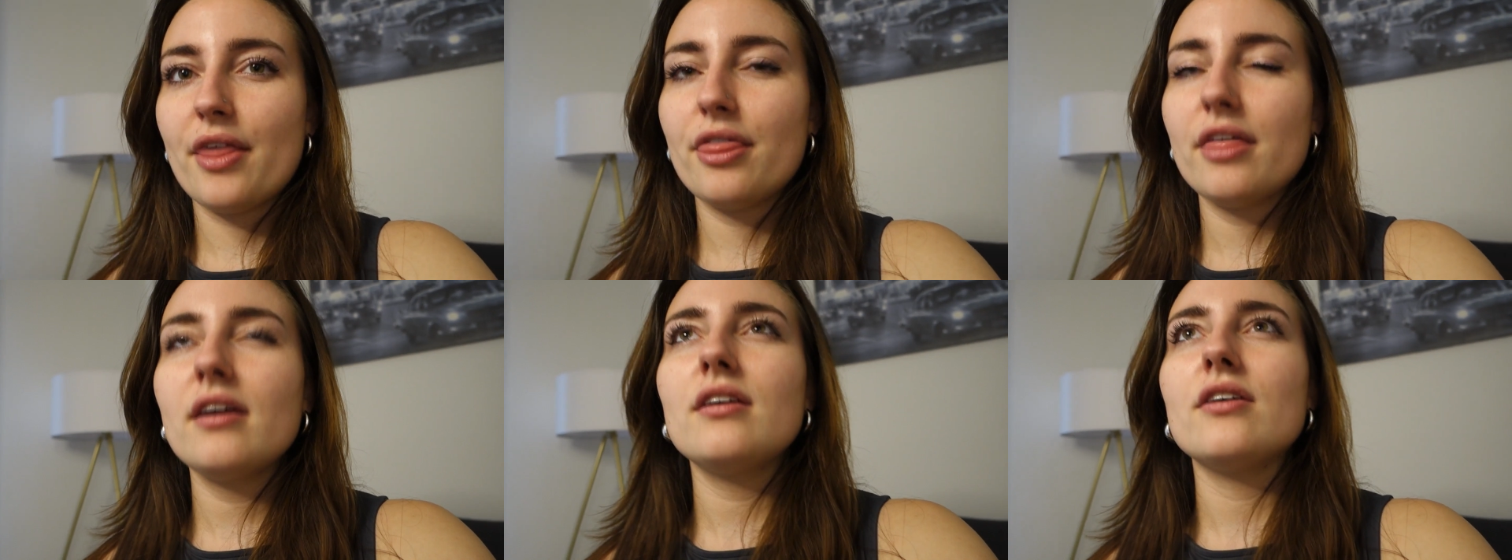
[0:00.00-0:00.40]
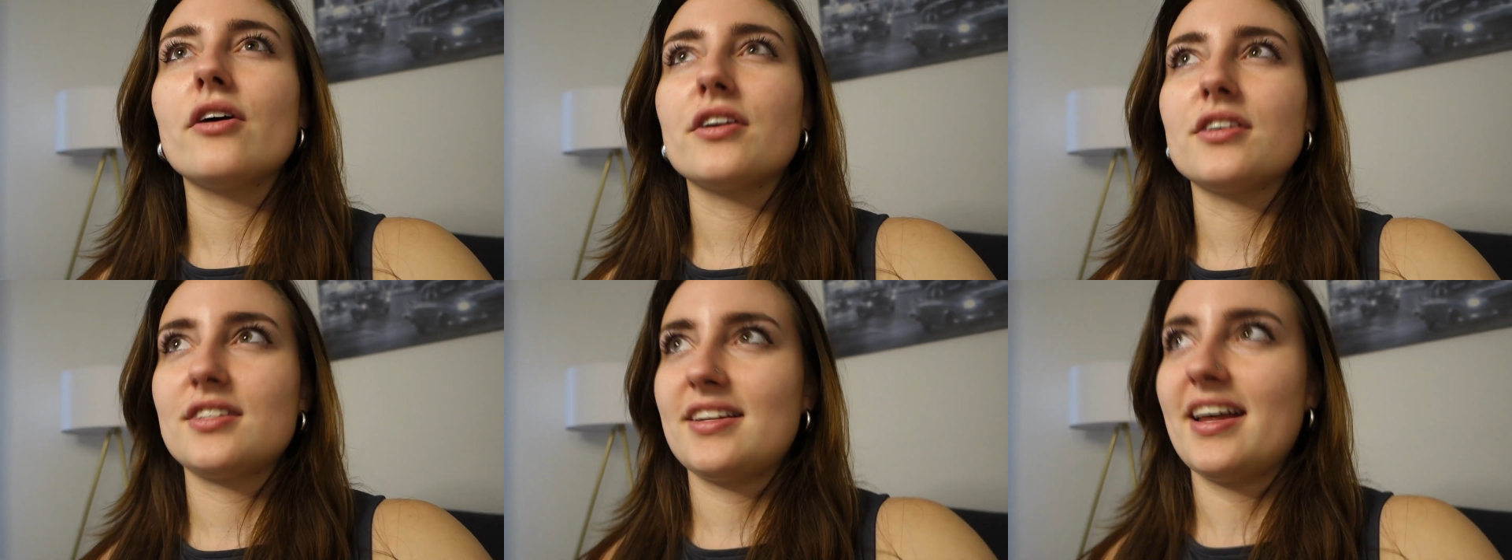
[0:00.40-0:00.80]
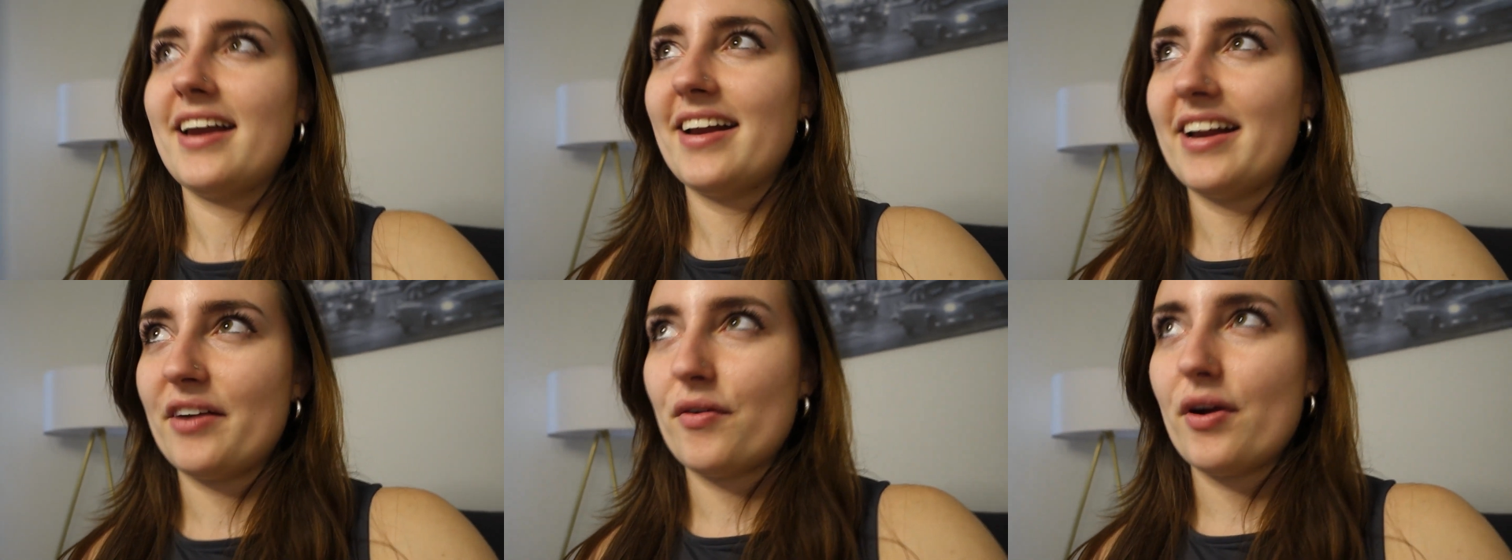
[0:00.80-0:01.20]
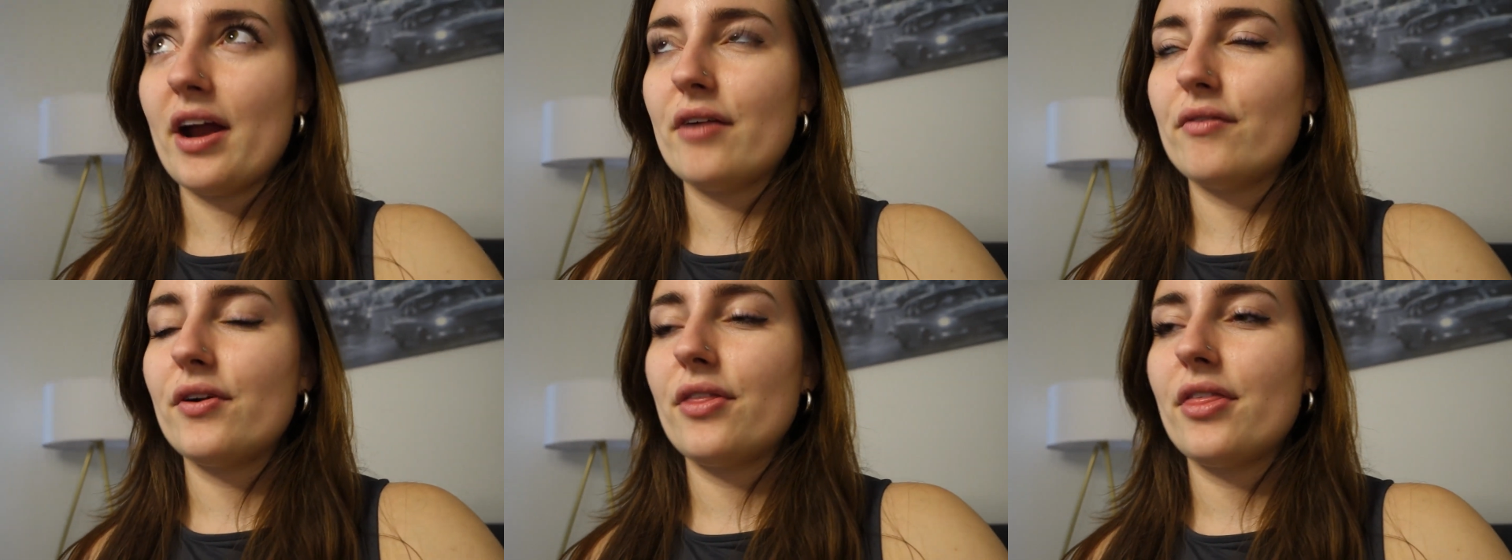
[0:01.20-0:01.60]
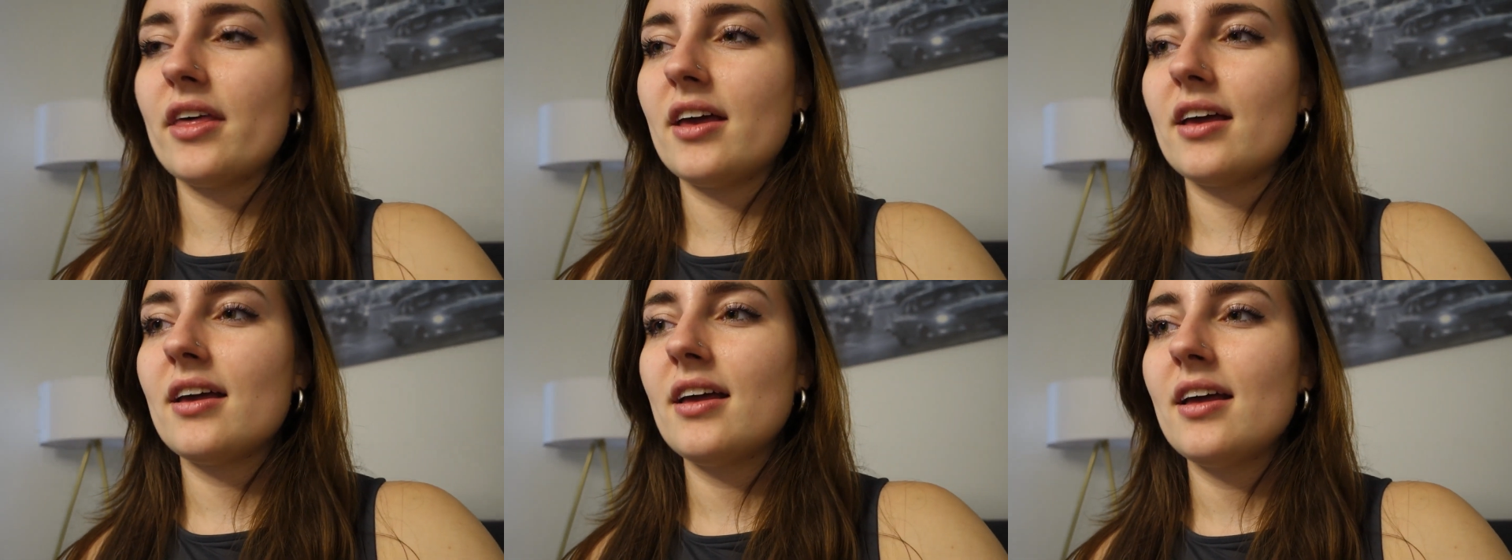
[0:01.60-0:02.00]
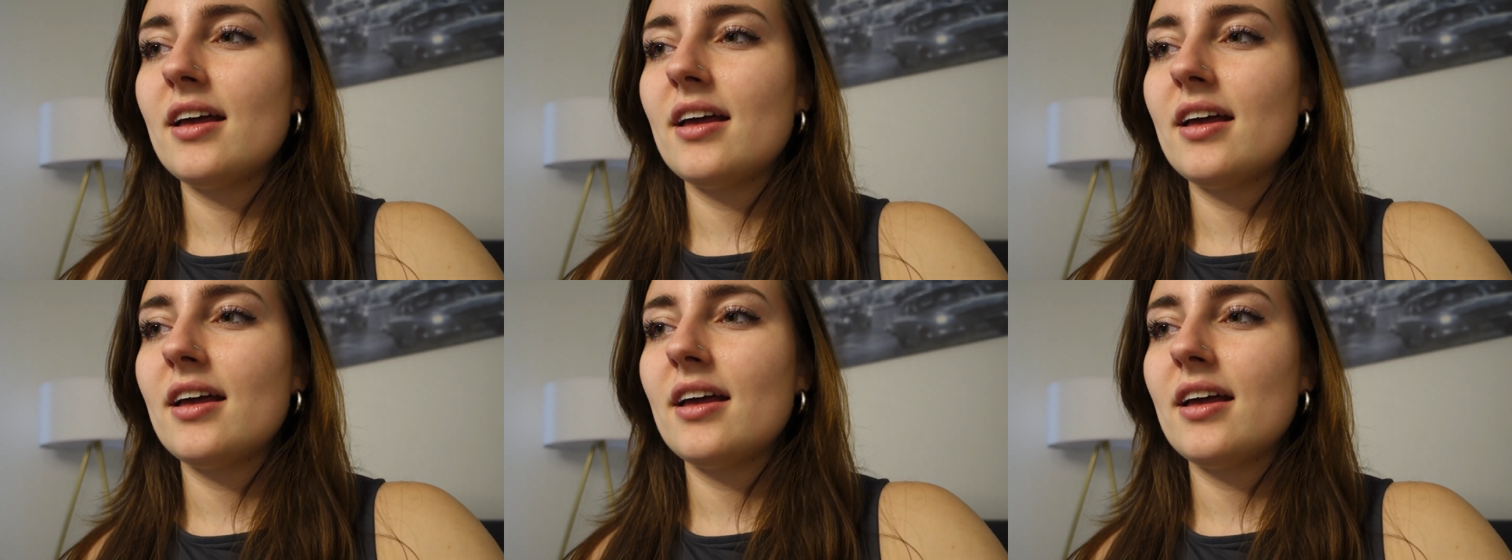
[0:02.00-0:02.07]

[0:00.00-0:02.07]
think you understand everything.